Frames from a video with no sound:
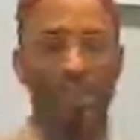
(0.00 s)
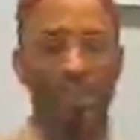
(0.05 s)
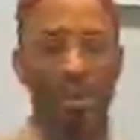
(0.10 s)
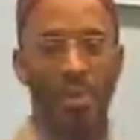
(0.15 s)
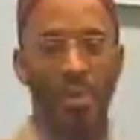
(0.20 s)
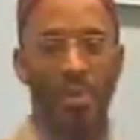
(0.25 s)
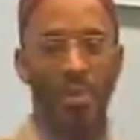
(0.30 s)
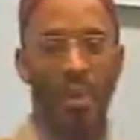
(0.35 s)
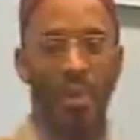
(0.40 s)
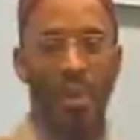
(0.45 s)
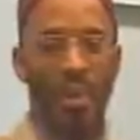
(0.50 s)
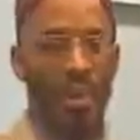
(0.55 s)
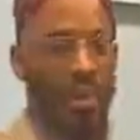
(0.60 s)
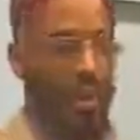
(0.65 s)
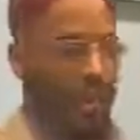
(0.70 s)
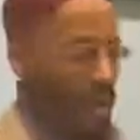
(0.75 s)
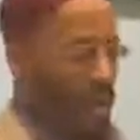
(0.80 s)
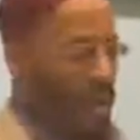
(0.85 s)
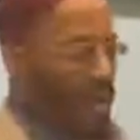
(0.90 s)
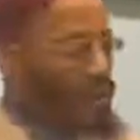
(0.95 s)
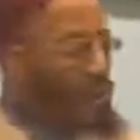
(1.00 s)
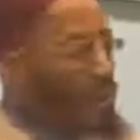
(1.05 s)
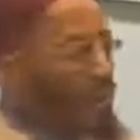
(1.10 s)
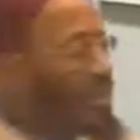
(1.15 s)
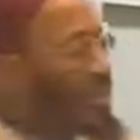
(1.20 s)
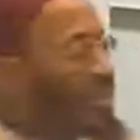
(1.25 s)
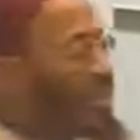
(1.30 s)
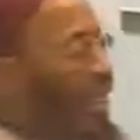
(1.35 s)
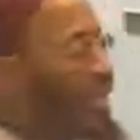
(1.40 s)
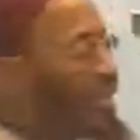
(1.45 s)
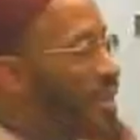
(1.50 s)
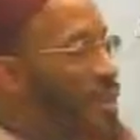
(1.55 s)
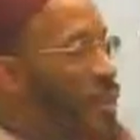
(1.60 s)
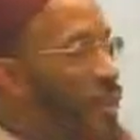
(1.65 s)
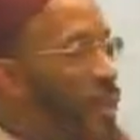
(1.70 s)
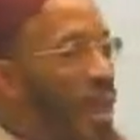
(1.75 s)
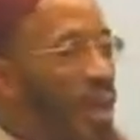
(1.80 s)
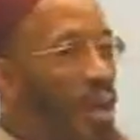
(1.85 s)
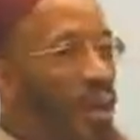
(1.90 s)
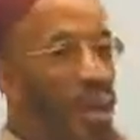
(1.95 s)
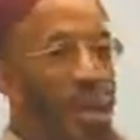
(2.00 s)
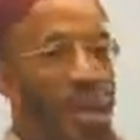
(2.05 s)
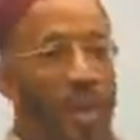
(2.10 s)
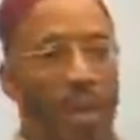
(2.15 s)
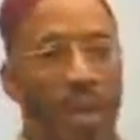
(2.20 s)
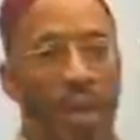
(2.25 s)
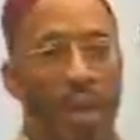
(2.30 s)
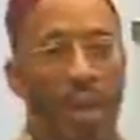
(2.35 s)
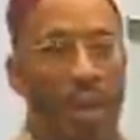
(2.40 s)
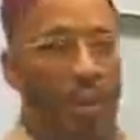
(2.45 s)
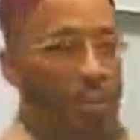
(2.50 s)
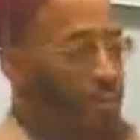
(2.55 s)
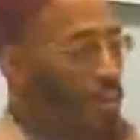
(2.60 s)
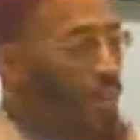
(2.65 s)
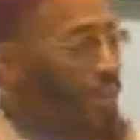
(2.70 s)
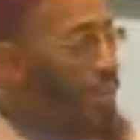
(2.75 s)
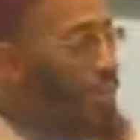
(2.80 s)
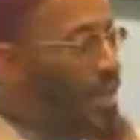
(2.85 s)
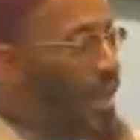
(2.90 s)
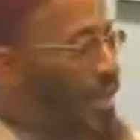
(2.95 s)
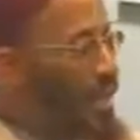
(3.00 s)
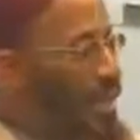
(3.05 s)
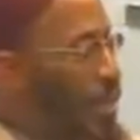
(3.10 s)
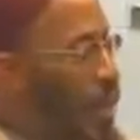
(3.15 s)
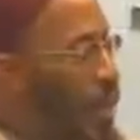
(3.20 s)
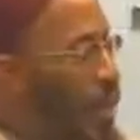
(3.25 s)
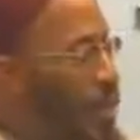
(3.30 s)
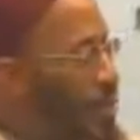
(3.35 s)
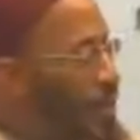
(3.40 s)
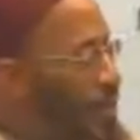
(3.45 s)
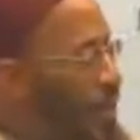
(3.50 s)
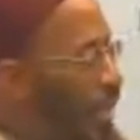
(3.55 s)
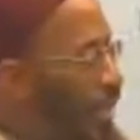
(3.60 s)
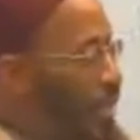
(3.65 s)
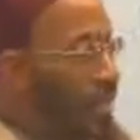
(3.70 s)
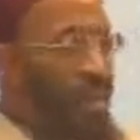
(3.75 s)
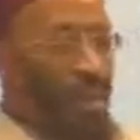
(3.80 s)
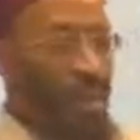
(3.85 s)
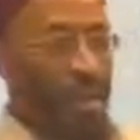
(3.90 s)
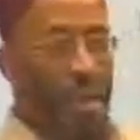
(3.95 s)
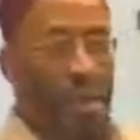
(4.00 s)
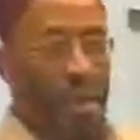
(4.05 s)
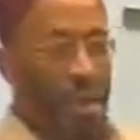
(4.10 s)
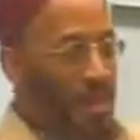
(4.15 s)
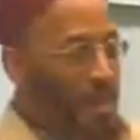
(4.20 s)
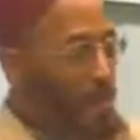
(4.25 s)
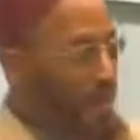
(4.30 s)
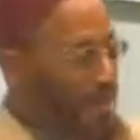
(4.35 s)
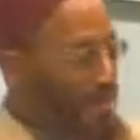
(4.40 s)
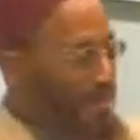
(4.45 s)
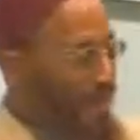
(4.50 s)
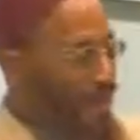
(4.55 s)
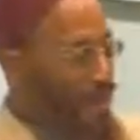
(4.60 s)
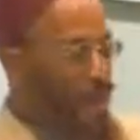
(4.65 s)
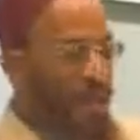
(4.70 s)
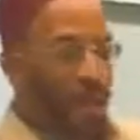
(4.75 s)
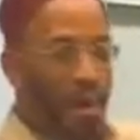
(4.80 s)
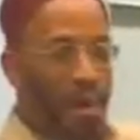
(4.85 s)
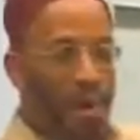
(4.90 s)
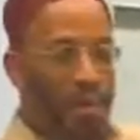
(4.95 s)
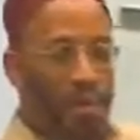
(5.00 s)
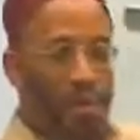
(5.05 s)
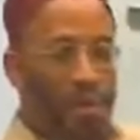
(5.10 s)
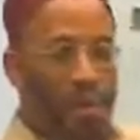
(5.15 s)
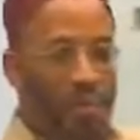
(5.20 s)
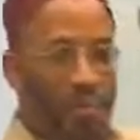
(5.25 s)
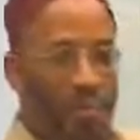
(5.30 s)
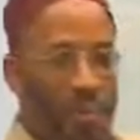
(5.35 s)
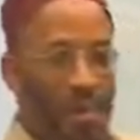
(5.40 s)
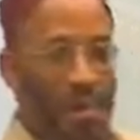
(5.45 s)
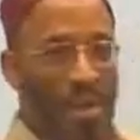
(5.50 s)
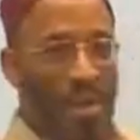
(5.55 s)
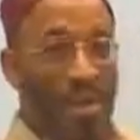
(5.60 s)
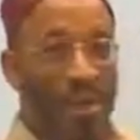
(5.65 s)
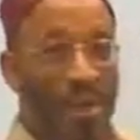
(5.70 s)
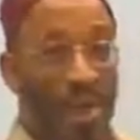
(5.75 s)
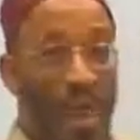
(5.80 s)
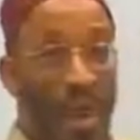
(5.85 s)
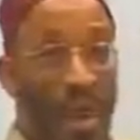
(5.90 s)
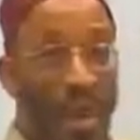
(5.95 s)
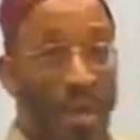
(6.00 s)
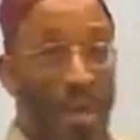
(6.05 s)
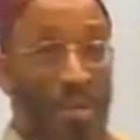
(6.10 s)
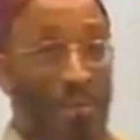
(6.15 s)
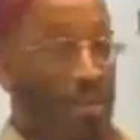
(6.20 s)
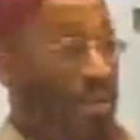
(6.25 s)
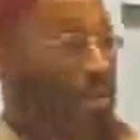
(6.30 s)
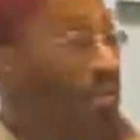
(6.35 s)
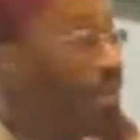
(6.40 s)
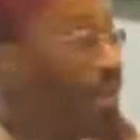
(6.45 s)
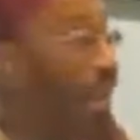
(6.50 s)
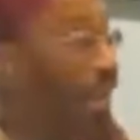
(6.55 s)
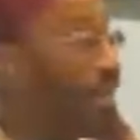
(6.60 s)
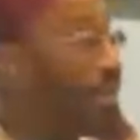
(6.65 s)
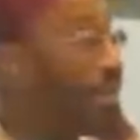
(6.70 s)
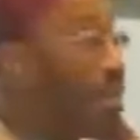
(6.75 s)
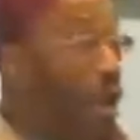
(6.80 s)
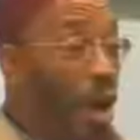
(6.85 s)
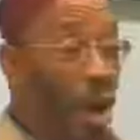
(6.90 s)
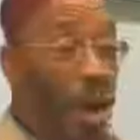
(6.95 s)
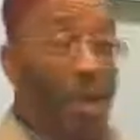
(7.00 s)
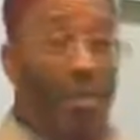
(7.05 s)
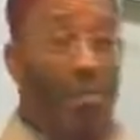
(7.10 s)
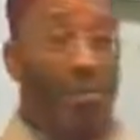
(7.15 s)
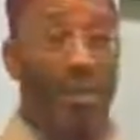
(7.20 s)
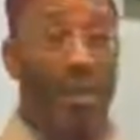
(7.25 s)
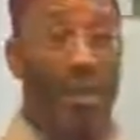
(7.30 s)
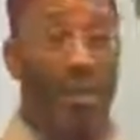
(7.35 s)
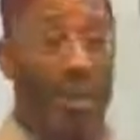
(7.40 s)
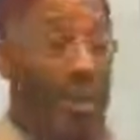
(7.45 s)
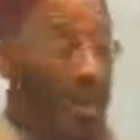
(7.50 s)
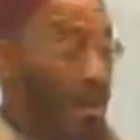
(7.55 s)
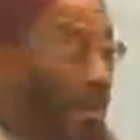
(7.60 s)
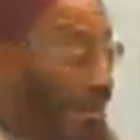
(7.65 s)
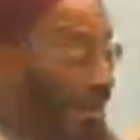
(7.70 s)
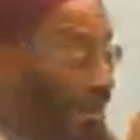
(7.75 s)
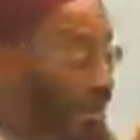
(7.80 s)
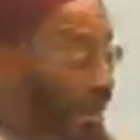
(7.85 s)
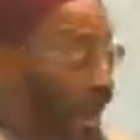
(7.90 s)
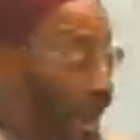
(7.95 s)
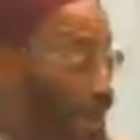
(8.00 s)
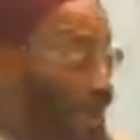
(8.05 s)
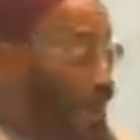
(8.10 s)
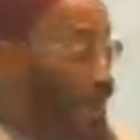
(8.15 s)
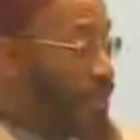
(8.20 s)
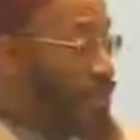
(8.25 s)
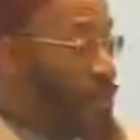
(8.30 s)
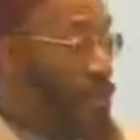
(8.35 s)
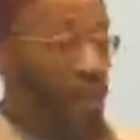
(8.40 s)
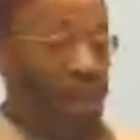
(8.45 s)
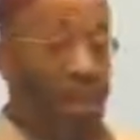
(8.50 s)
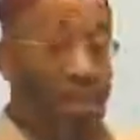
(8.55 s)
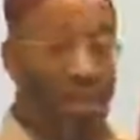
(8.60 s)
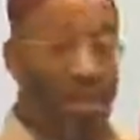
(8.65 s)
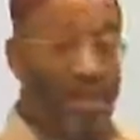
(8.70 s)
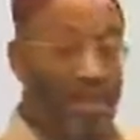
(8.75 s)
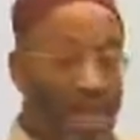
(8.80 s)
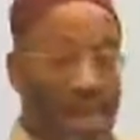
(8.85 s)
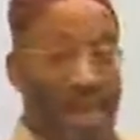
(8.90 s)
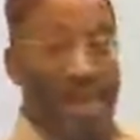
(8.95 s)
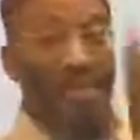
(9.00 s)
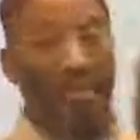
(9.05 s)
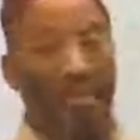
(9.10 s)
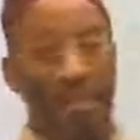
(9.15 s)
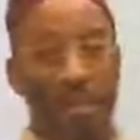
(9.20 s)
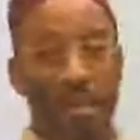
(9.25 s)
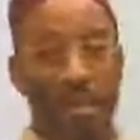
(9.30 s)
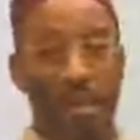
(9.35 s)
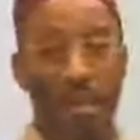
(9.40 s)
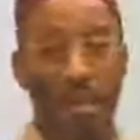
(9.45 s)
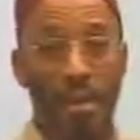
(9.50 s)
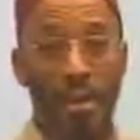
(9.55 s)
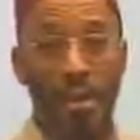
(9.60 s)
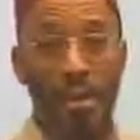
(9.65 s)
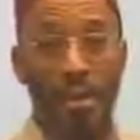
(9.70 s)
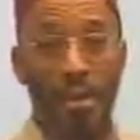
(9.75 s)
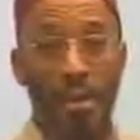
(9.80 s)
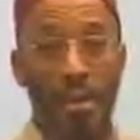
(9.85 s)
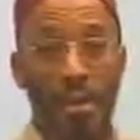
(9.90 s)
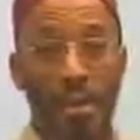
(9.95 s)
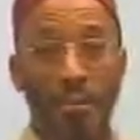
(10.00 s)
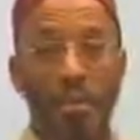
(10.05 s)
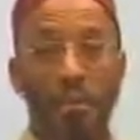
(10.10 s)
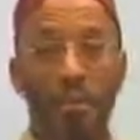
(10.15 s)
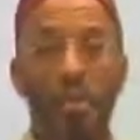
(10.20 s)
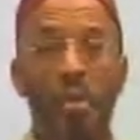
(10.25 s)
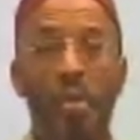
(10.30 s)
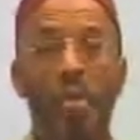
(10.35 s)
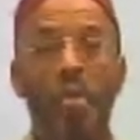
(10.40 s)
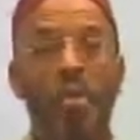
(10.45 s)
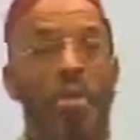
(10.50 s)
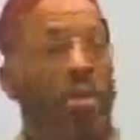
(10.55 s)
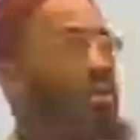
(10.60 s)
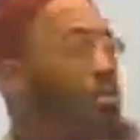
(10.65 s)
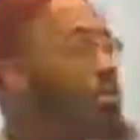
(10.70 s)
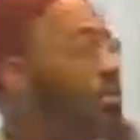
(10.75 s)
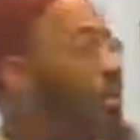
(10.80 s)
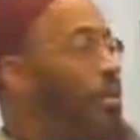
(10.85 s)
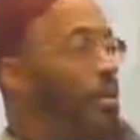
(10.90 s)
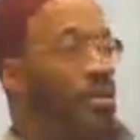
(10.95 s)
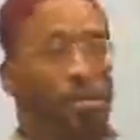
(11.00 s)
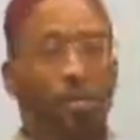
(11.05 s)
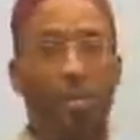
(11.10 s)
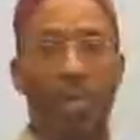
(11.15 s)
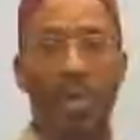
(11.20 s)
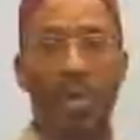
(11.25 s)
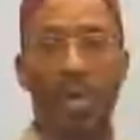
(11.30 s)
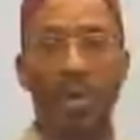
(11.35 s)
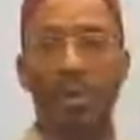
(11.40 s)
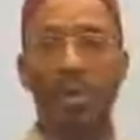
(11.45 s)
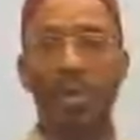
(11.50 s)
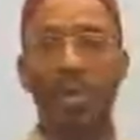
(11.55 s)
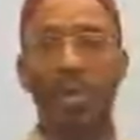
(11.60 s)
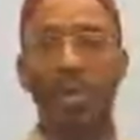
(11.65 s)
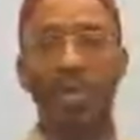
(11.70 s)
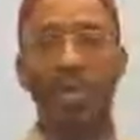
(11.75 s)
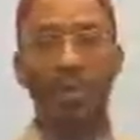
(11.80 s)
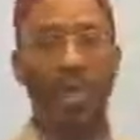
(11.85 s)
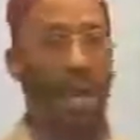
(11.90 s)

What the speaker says: to it. It must not swell. It must not cause bleeding. It must not cause any breakage. And it must not cause any damage to her skin. So what can you do? What kind of beating is